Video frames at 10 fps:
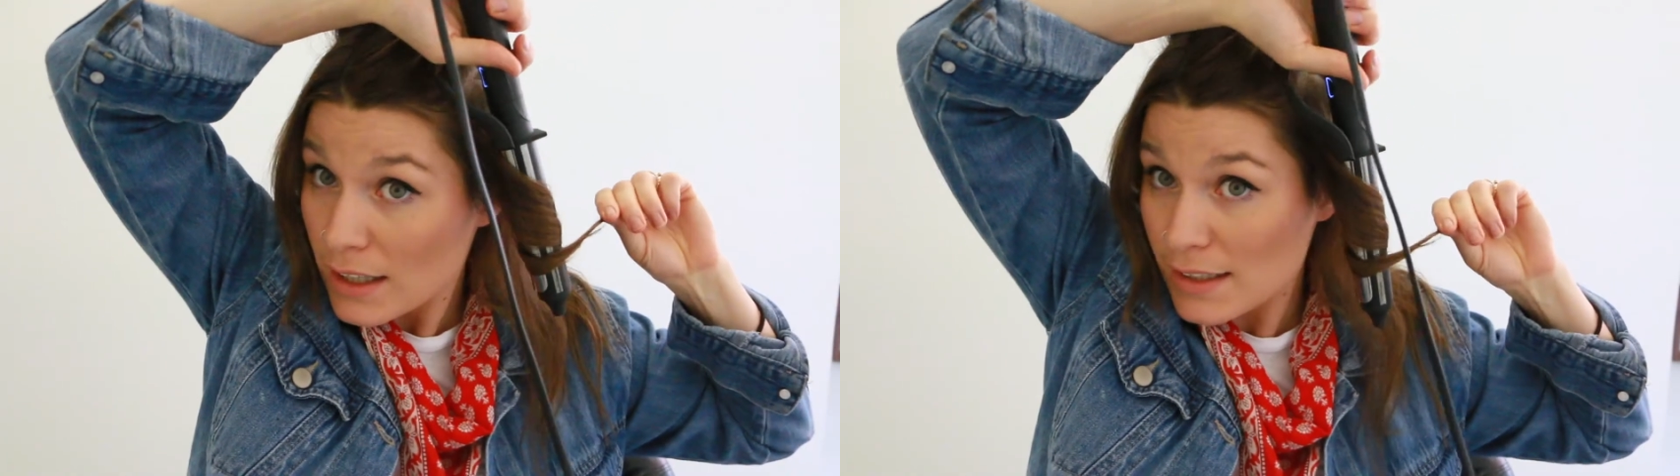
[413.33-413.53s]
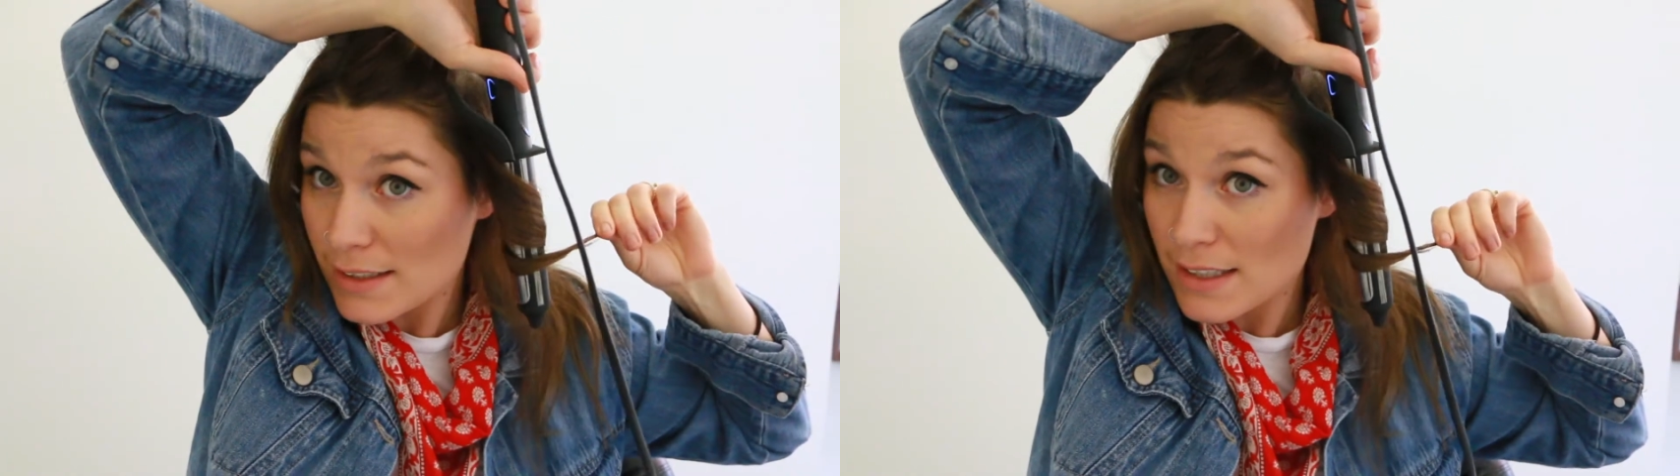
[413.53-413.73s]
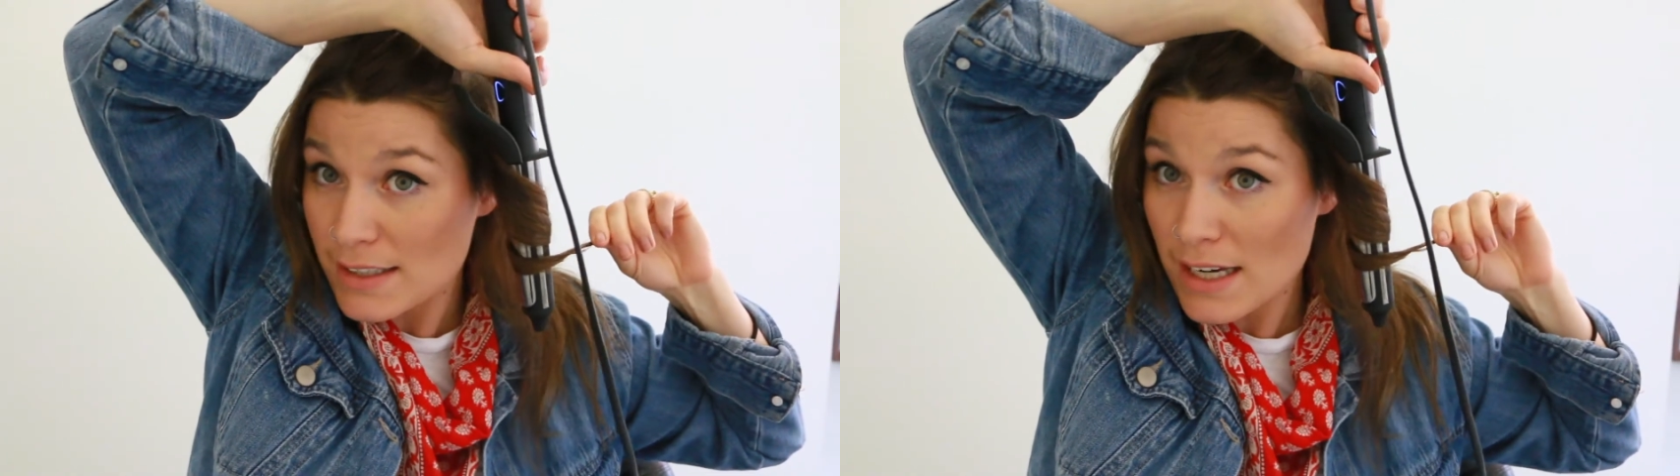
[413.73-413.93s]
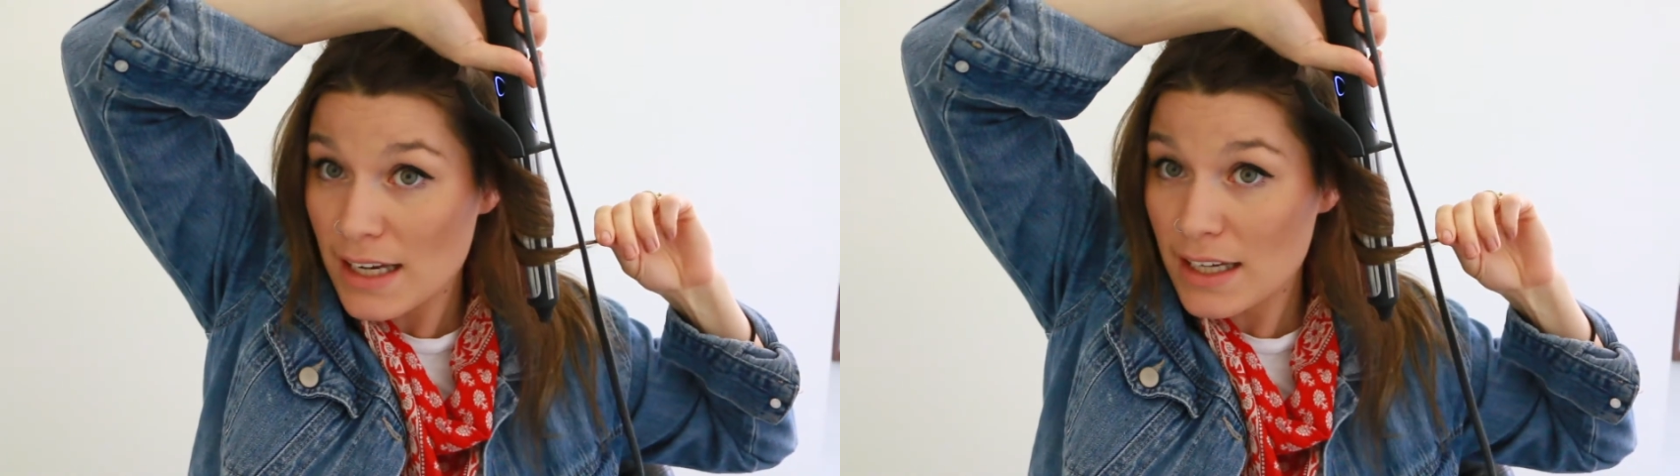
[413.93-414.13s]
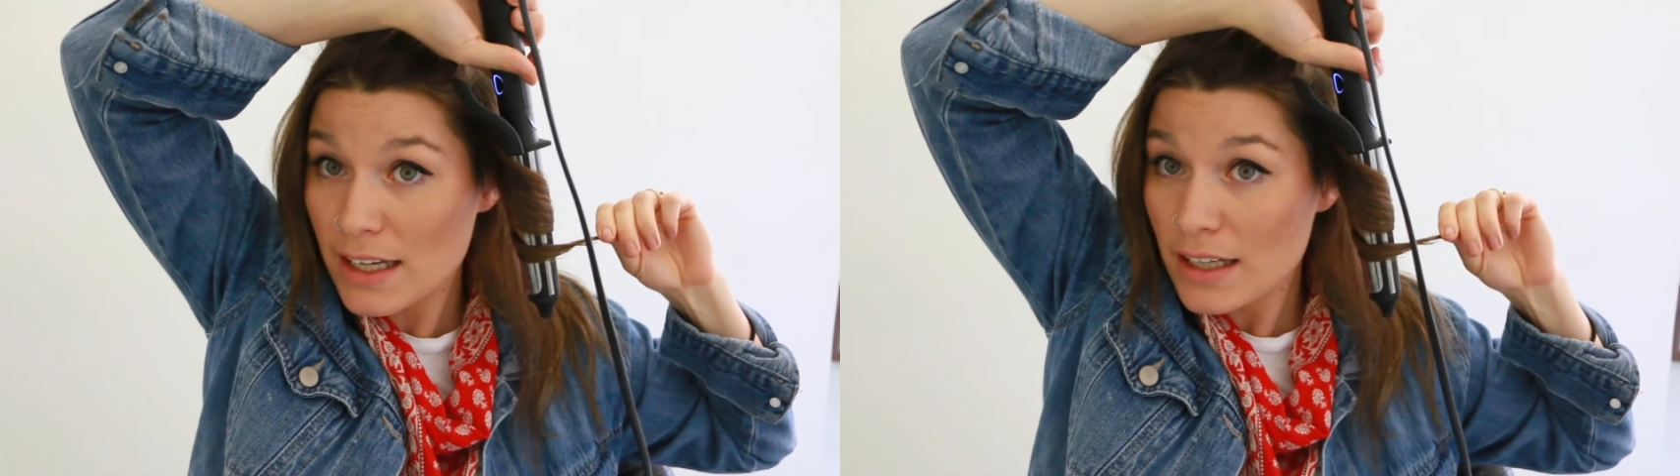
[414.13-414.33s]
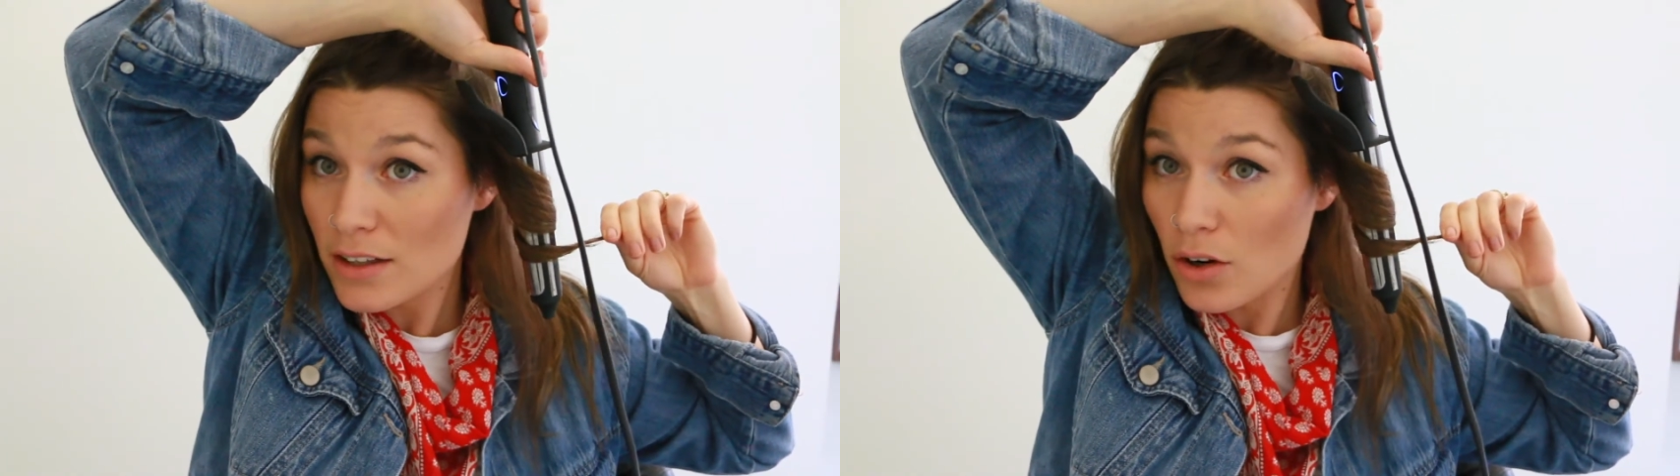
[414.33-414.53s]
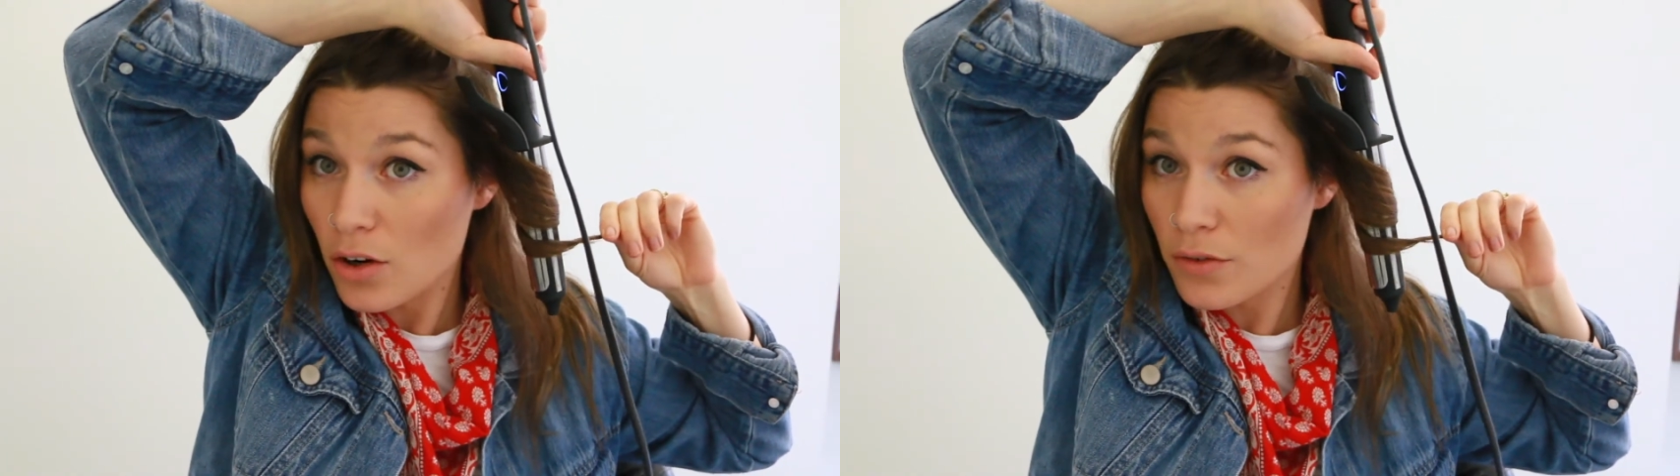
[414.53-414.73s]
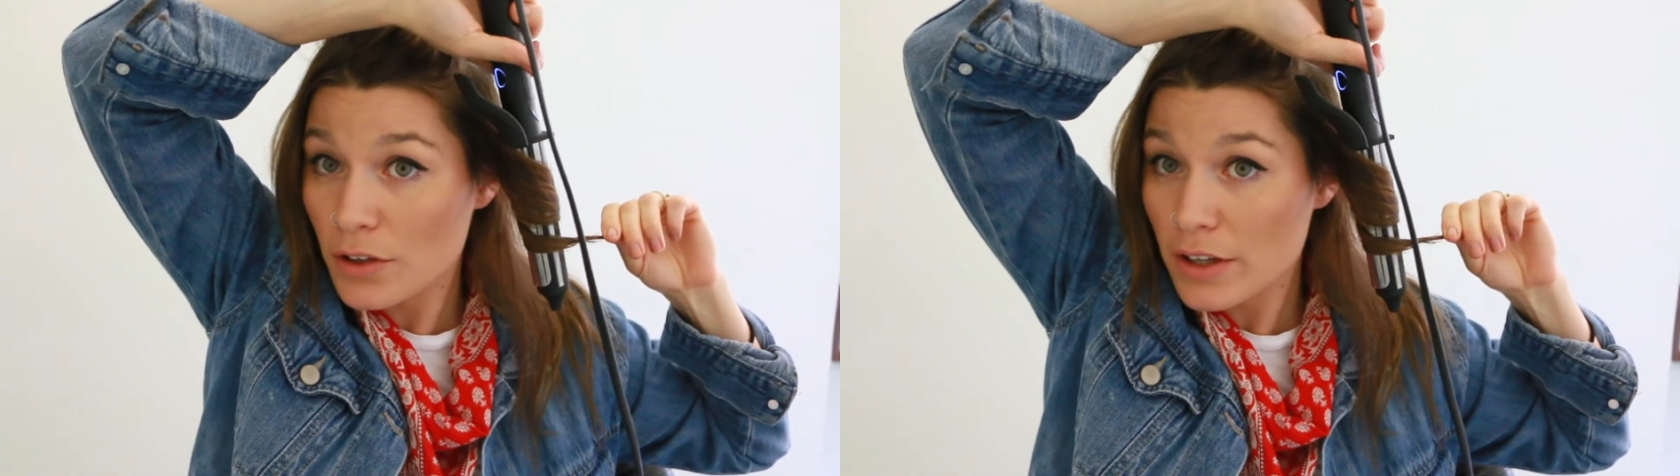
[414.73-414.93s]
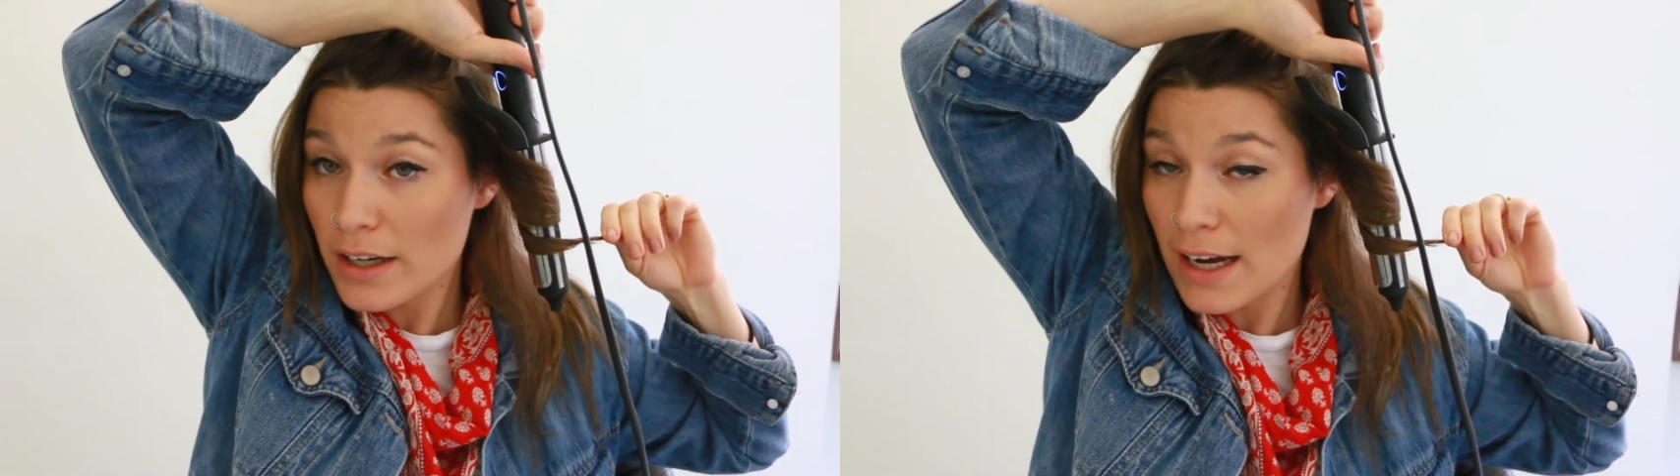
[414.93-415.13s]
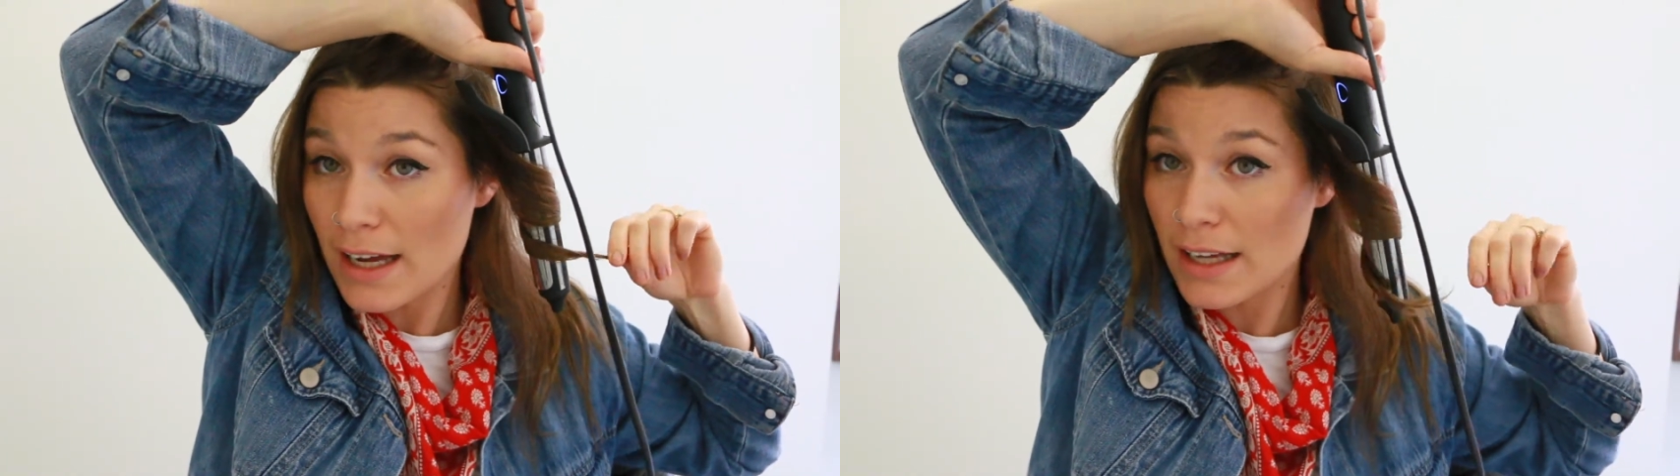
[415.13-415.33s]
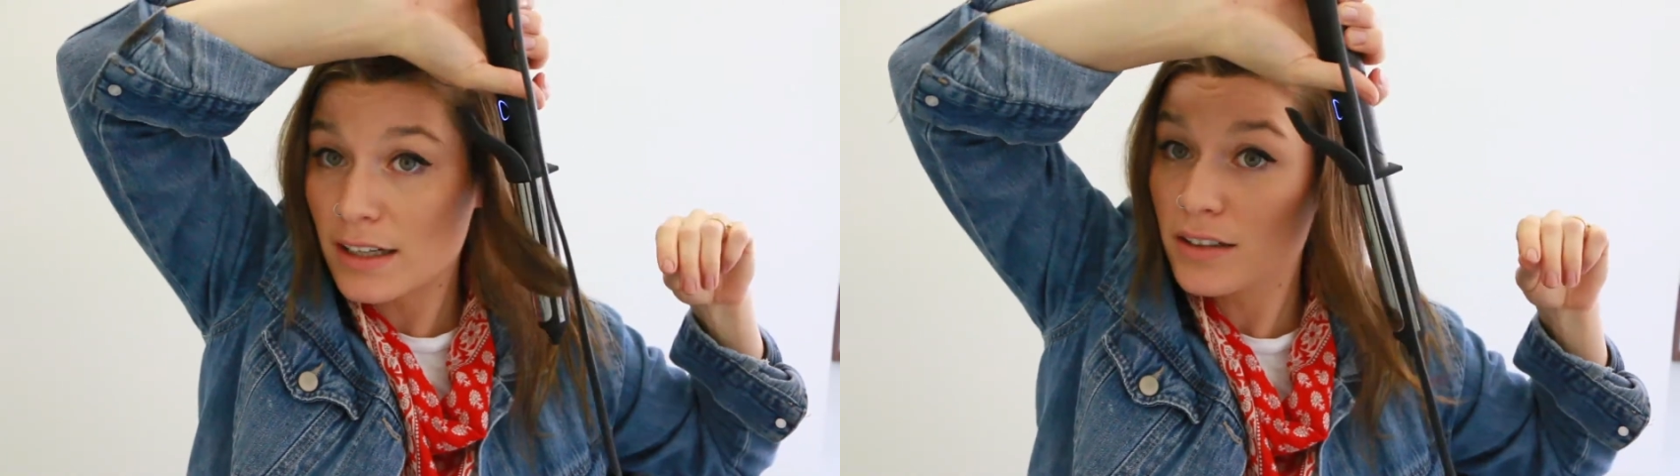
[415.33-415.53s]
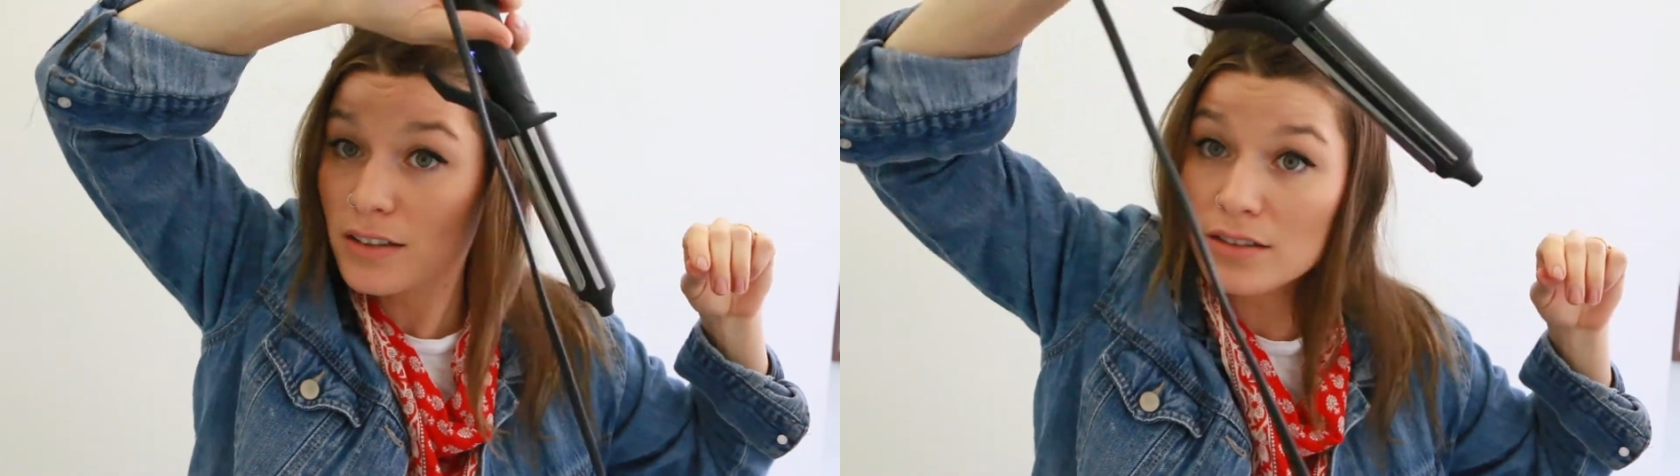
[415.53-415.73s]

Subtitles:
is to take it over their head.